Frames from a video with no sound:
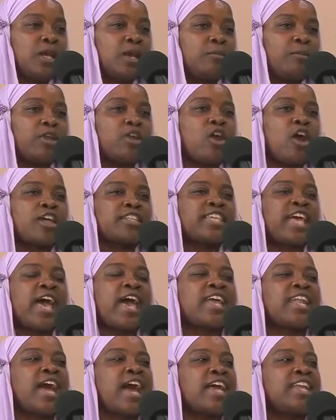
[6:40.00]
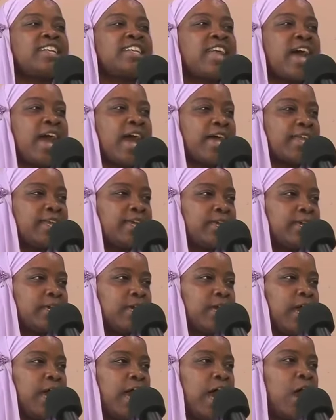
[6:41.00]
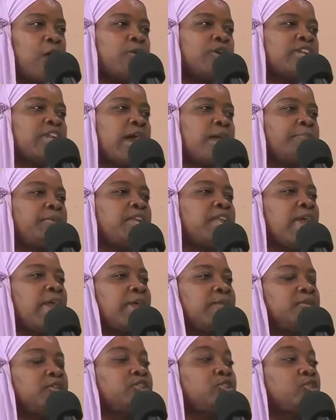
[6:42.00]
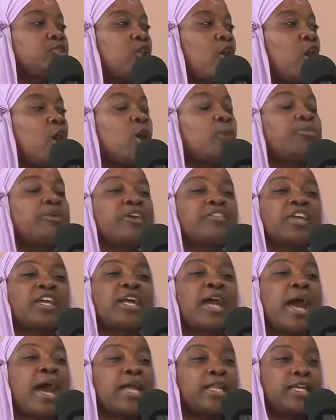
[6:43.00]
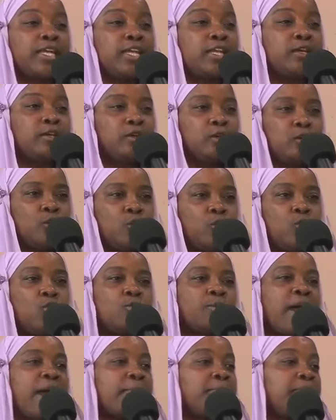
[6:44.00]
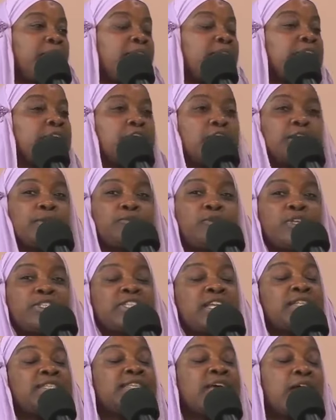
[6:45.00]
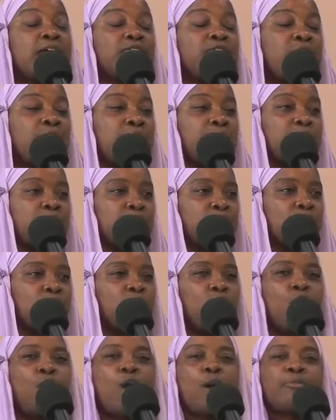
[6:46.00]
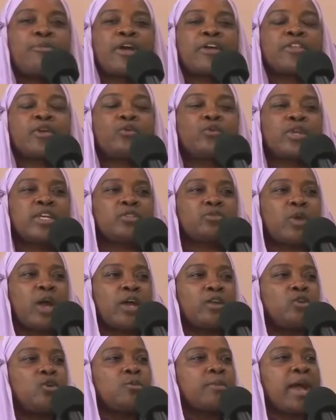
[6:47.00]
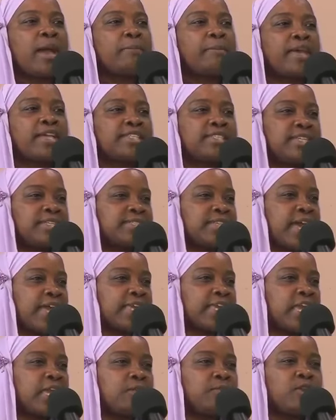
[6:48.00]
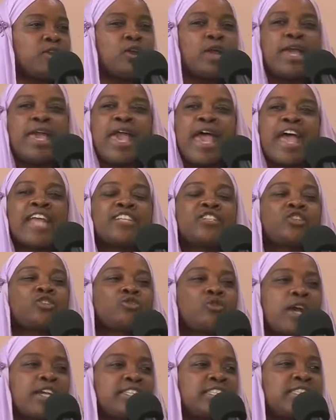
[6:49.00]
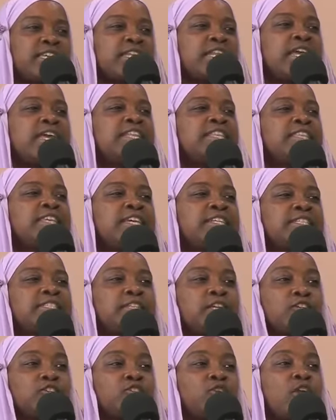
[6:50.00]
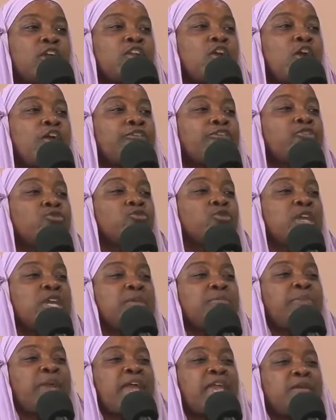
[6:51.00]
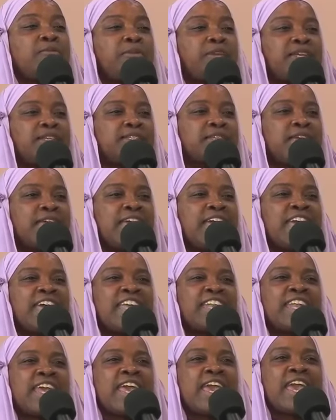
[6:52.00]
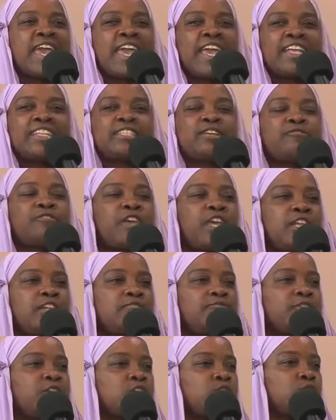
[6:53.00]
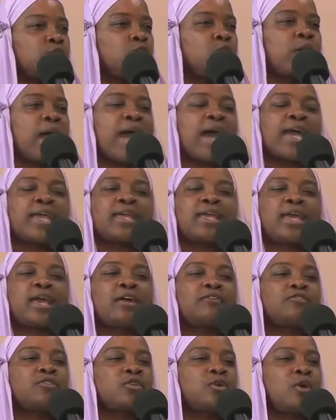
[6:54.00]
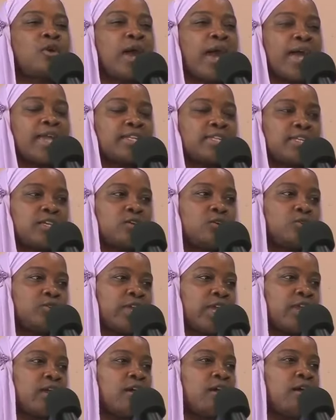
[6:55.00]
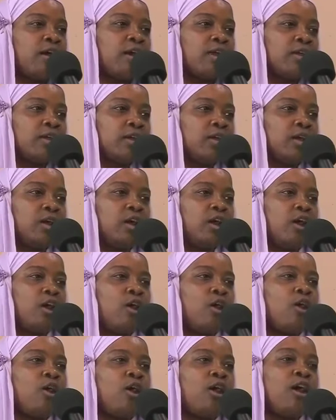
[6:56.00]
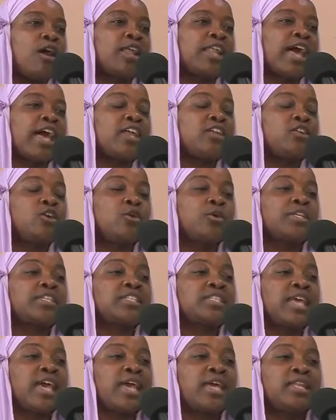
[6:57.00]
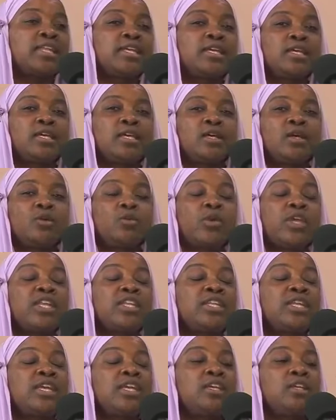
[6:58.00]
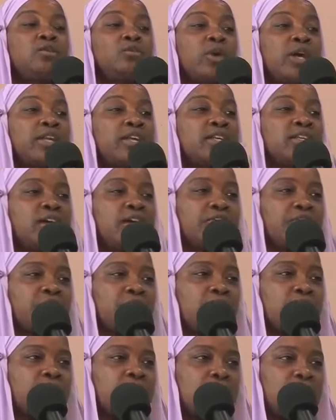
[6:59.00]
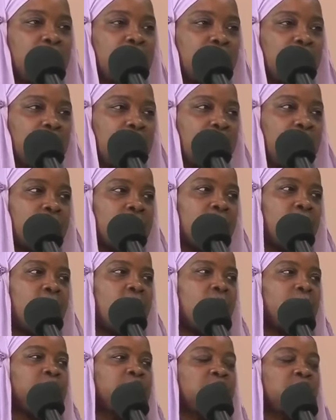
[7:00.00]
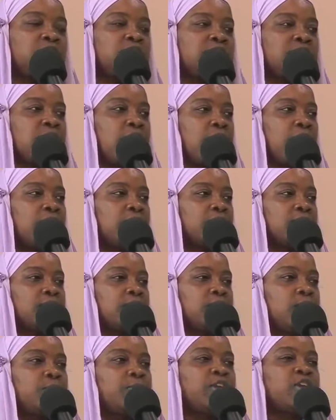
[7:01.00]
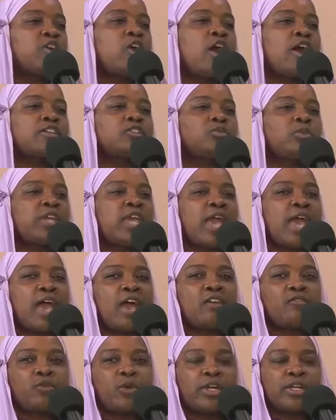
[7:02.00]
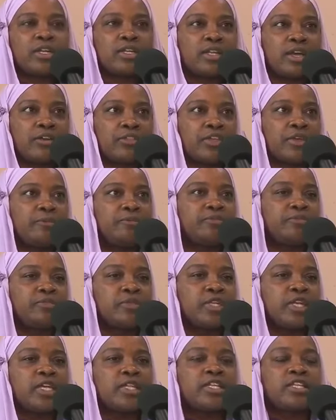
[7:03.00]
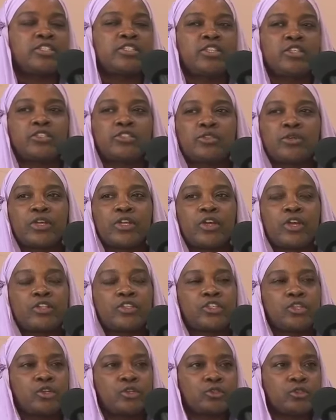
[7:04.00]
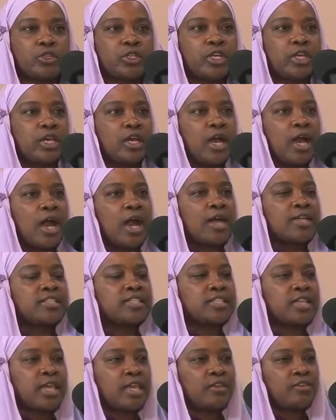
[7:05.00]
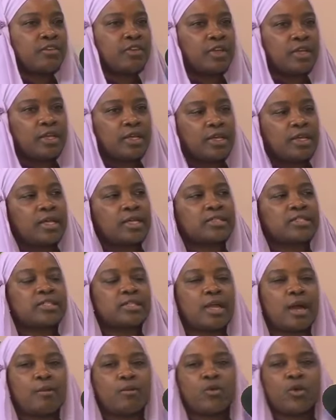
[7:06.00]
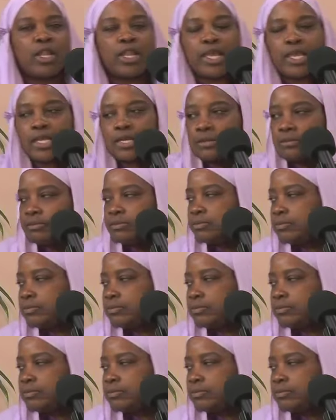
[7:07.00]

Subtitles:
Because had I not, I would not have been able to call Brother Khalid, whom I met since I came here, or Brother Rizwan, whom I met since I came here, and trusted this sister and her 3 babies in the hands of individuals who I have no idea who they are. All I know is that we need one another. And alhamdulillah, because we have one another, this sister and her children are safe. Assalamu alaikum.